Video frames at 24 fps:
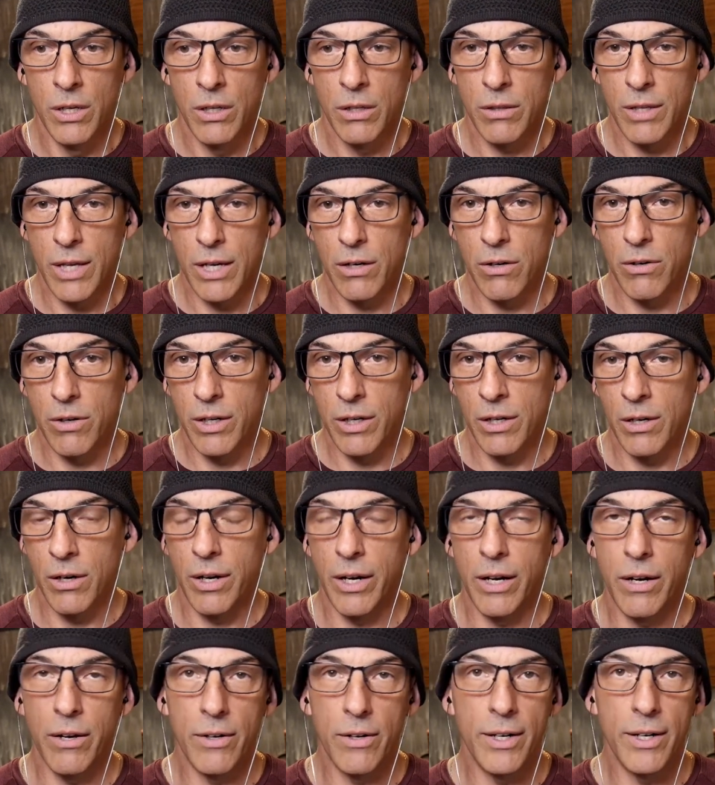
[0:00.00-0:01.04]
that are in our
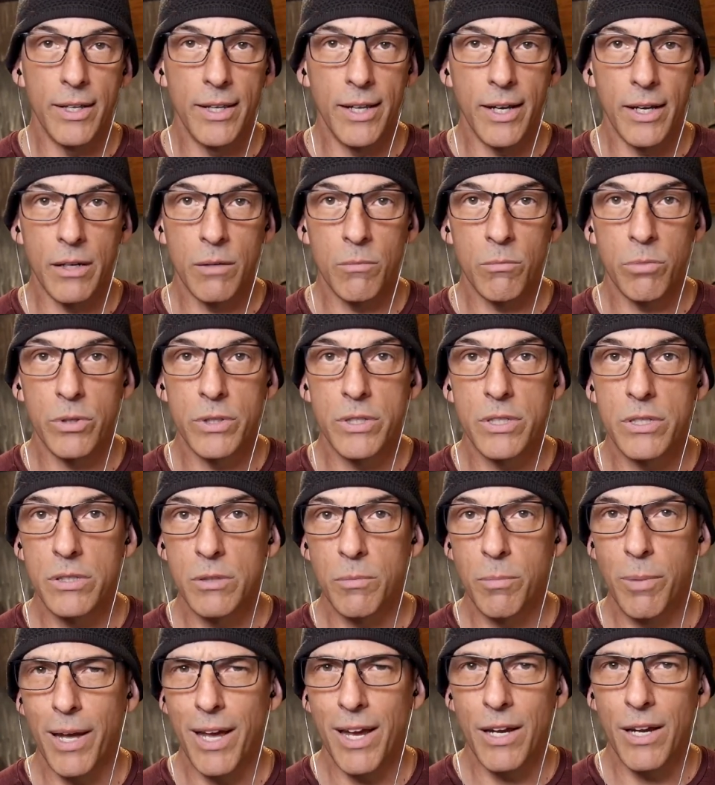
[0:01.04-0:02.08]
area that can
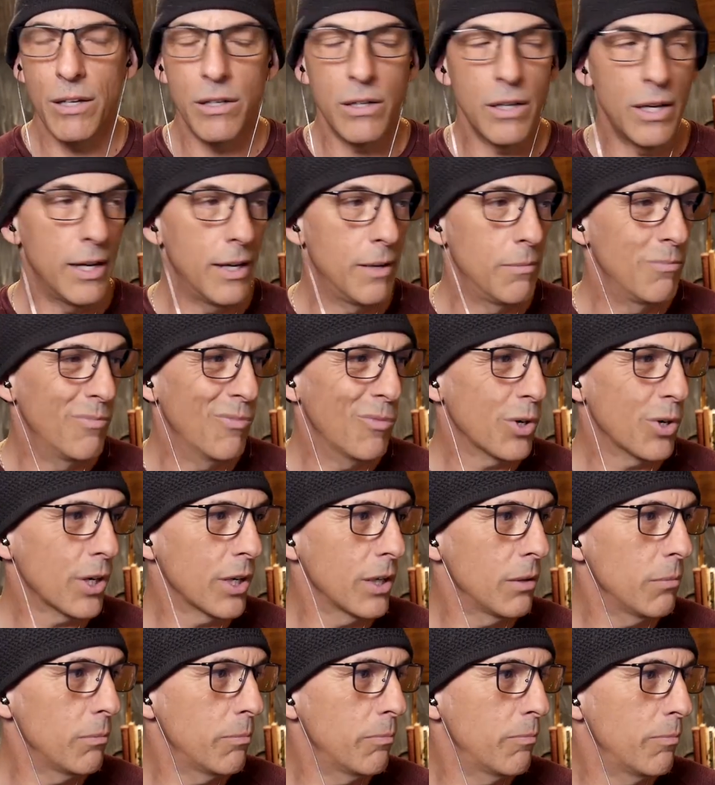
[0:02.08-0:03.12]
participate, um, we're
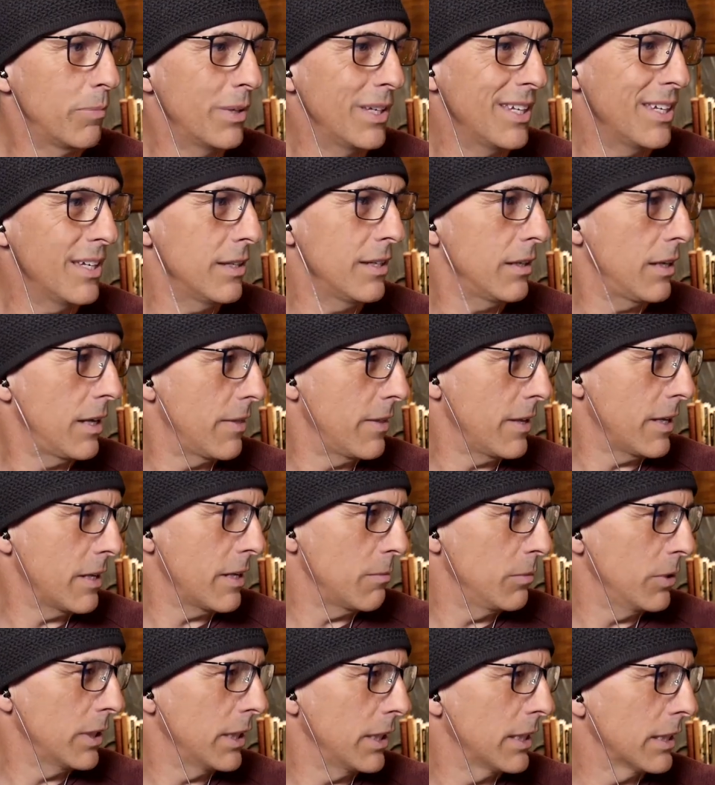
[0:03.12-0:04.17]
gonna be, I think I'm
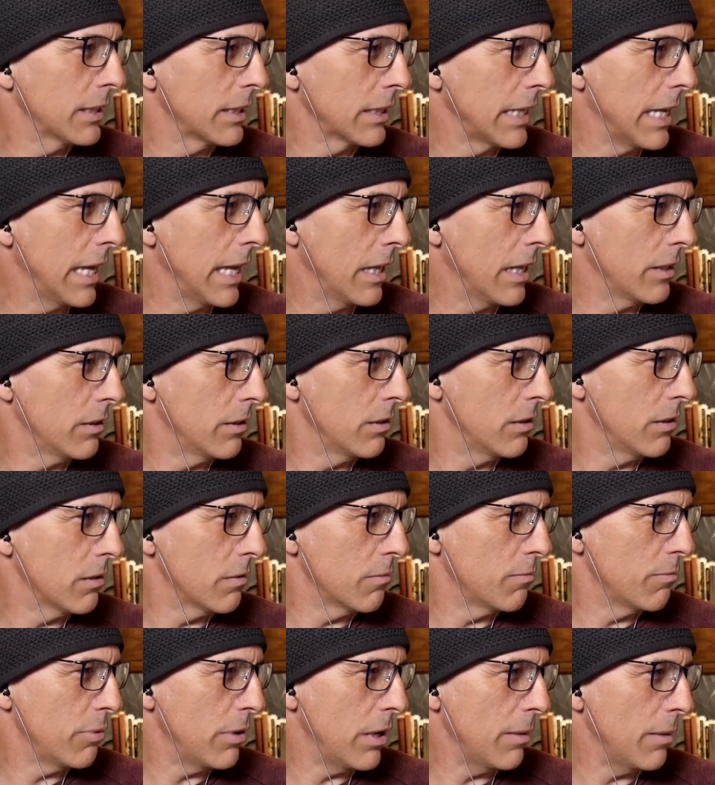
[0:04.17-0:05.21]
looking at the calendar,
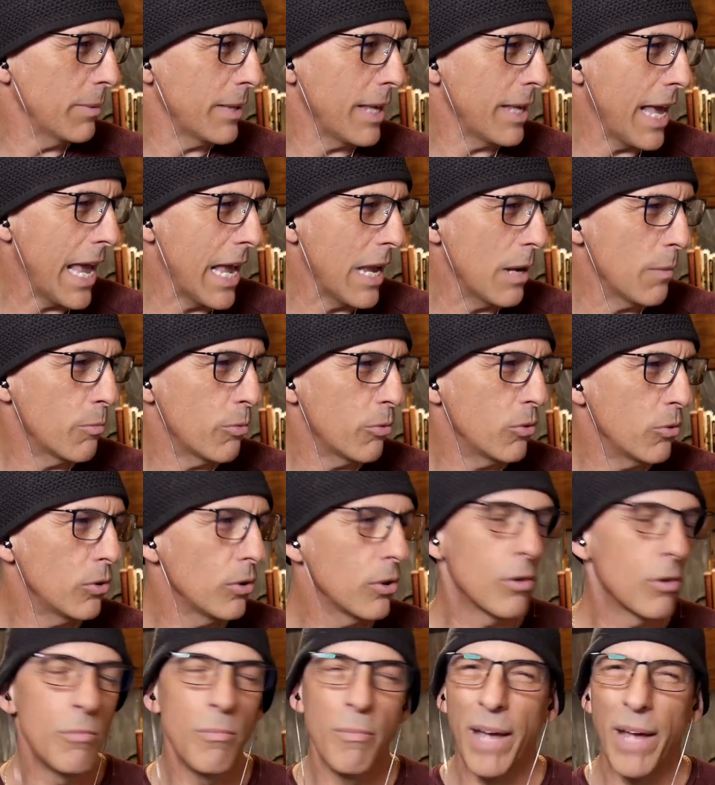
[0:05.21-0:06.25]
probably April
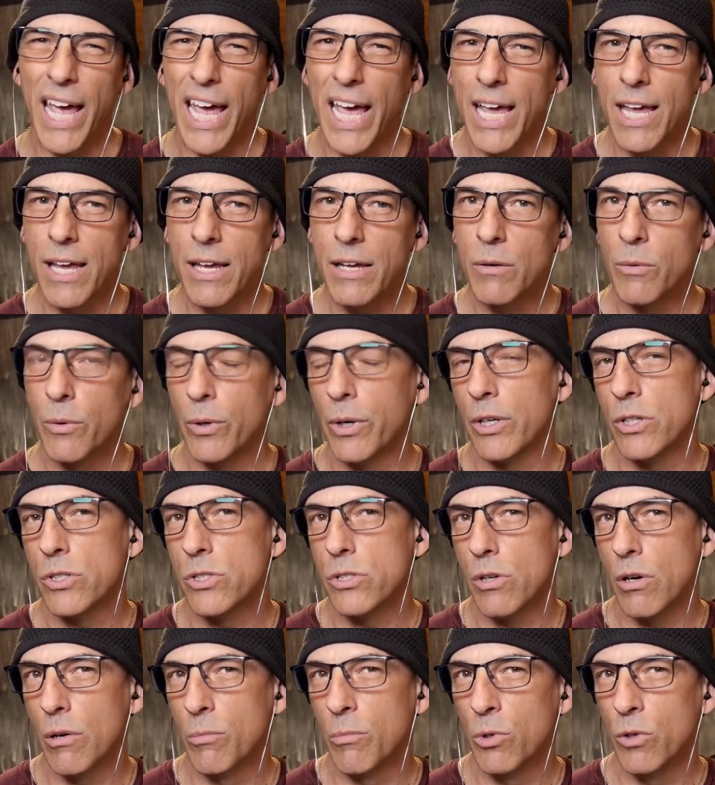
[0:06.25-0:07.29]
or May, we're gonna
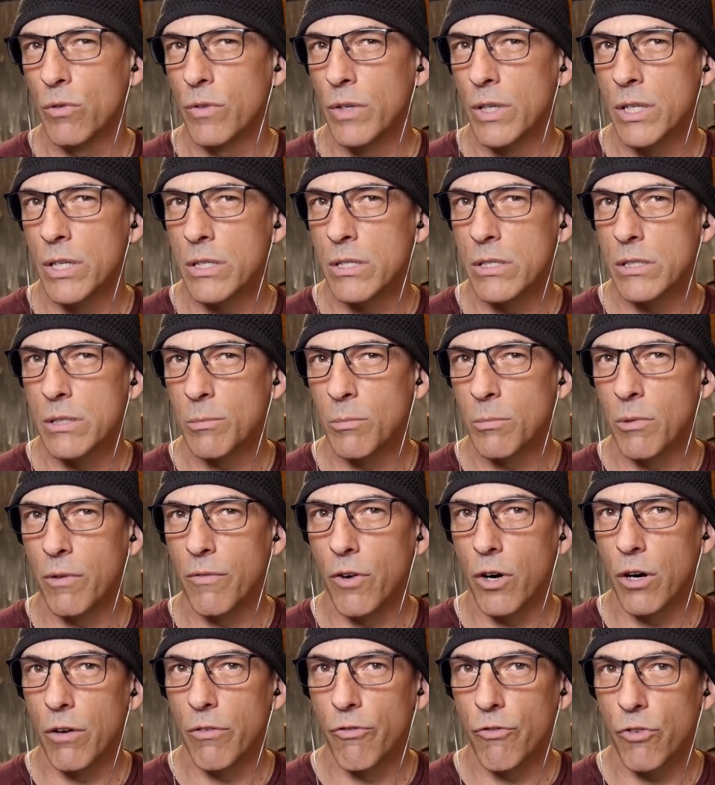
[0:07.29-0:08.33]
start moving into some of
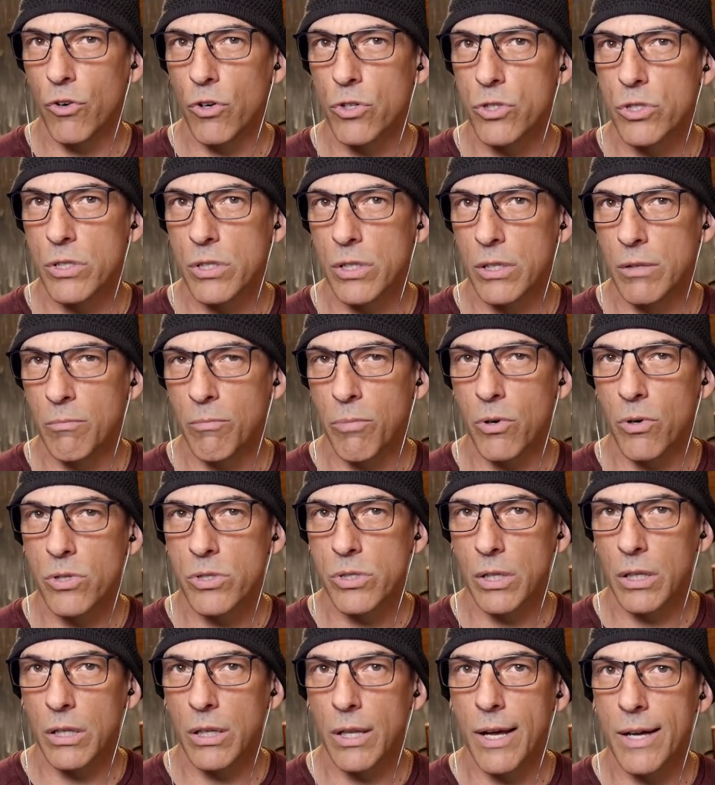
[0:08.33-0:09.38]
our first
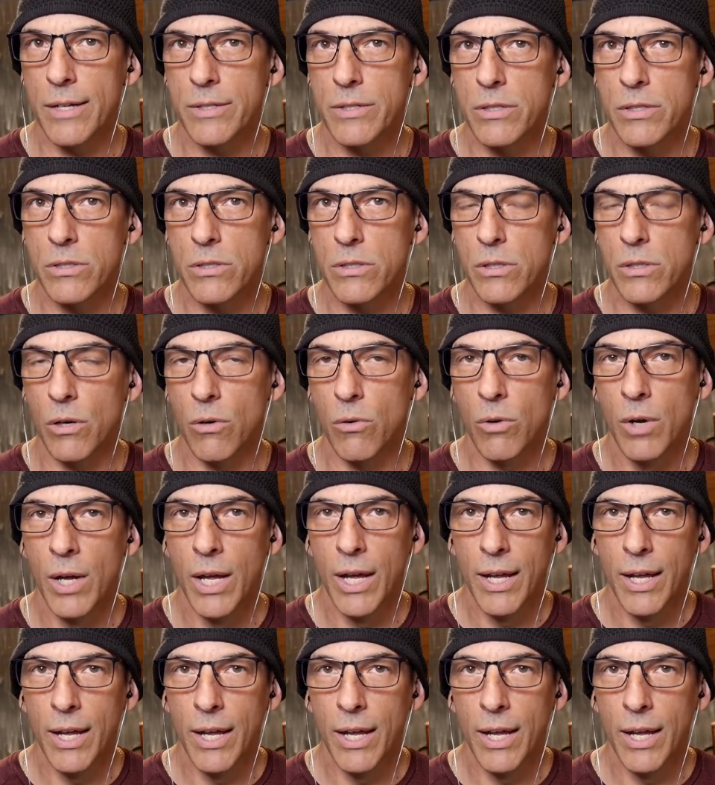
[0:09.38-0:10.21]
in-person classes. So